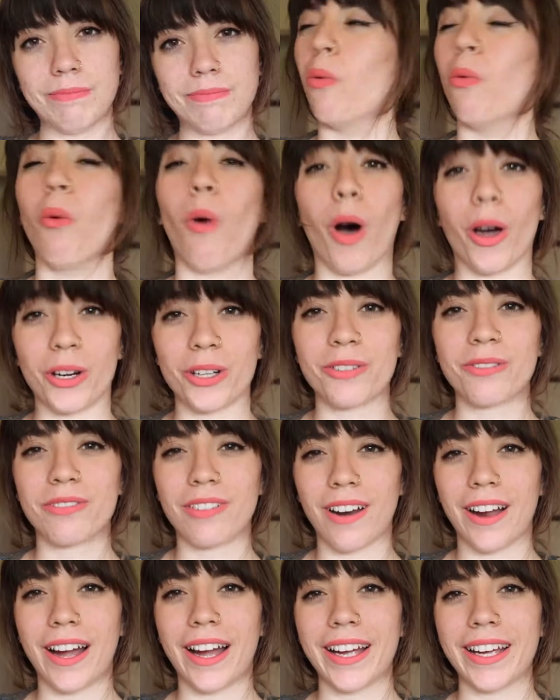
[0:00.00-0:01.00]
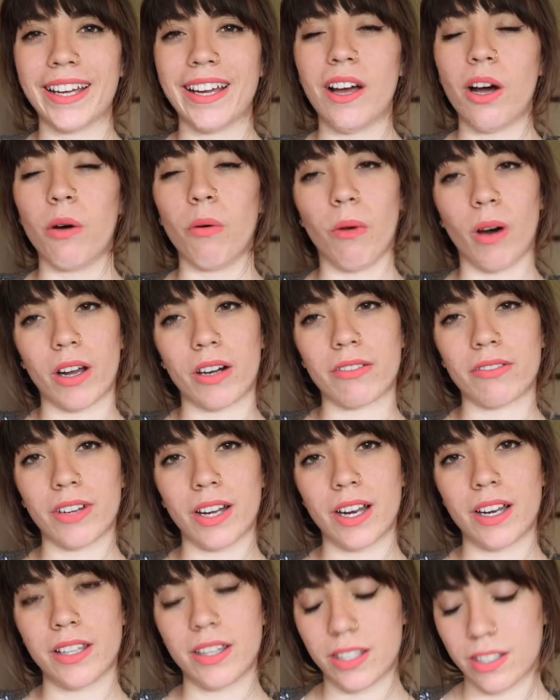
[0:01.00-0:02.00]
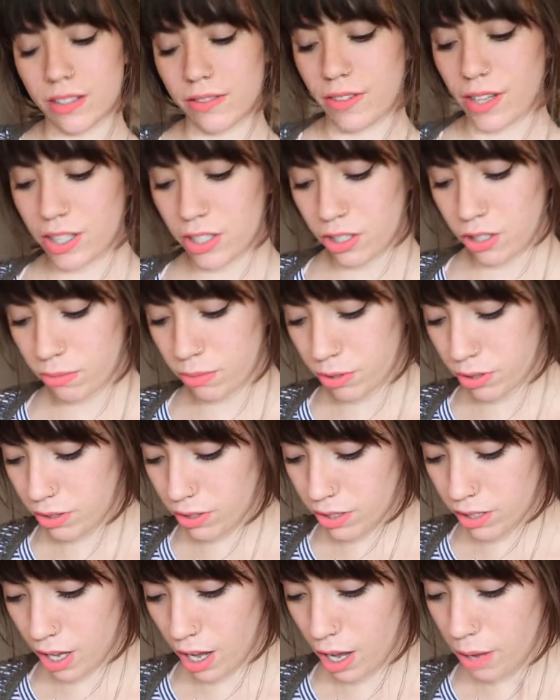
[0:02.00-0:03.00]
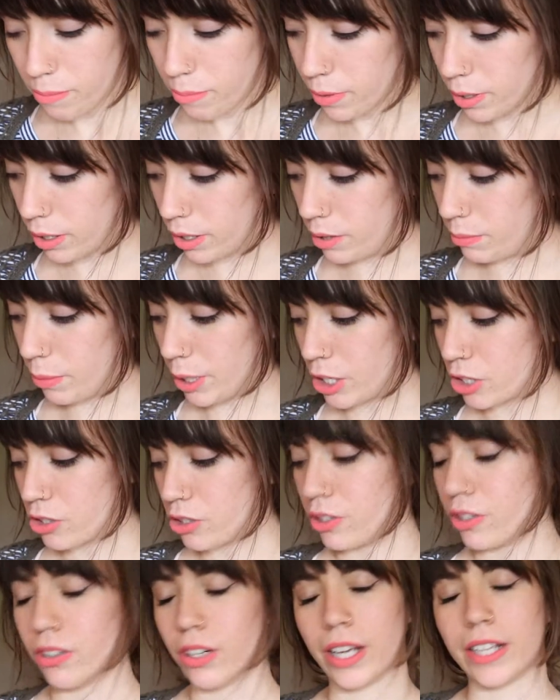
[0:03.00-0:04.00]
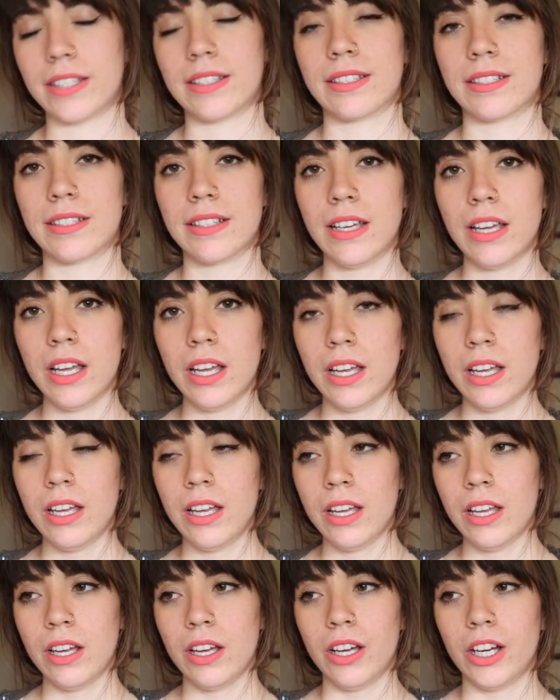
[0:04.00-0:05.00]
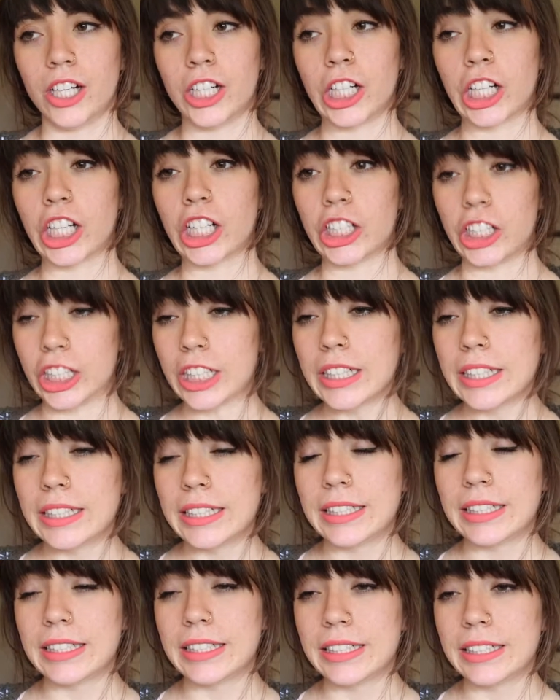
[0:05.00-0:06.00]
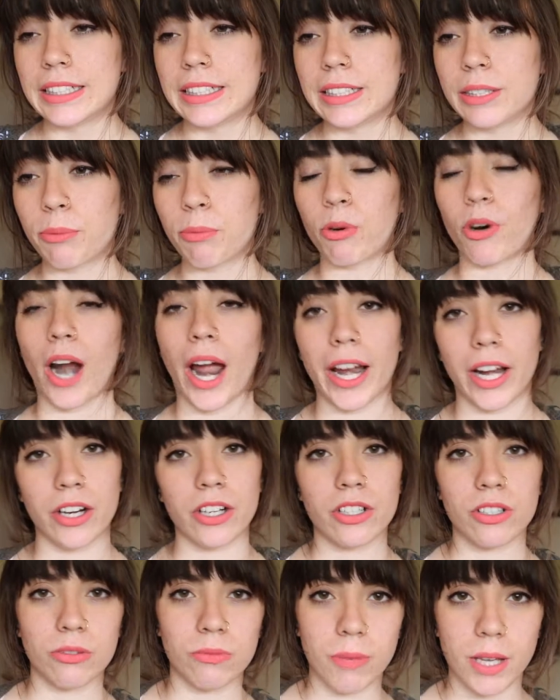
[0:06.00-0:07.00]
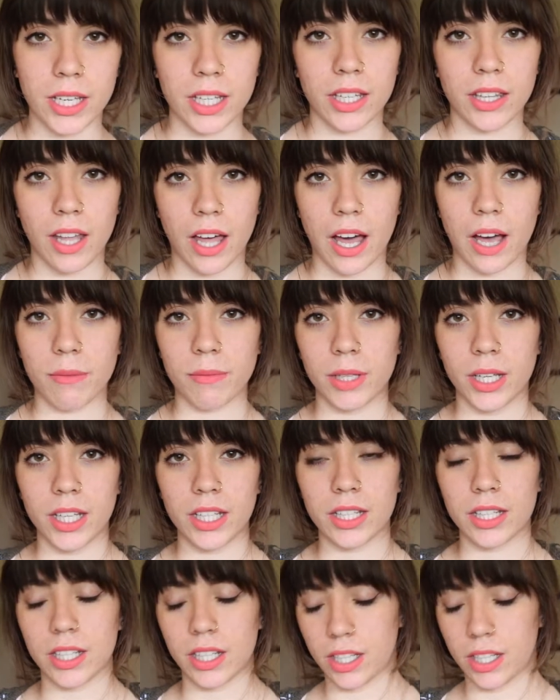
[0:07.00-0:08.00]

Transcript: water fry these vegetables up and make sure they're nice and cooked prior to making the omelet.